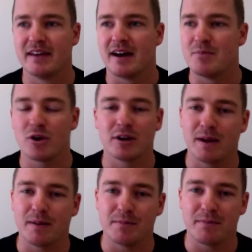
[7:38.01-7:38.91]
I'm not going to be
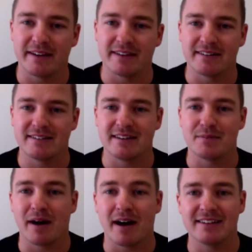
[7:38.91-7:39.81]
able to make it to your
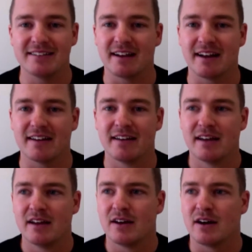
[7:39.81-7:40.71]
party today.
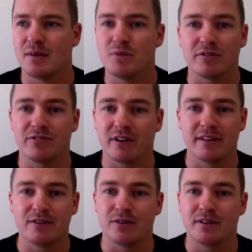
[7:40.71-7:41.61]
I'm not
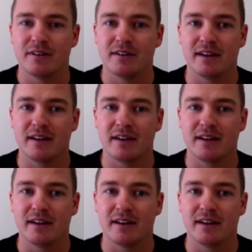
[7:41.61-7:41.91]
feeling good."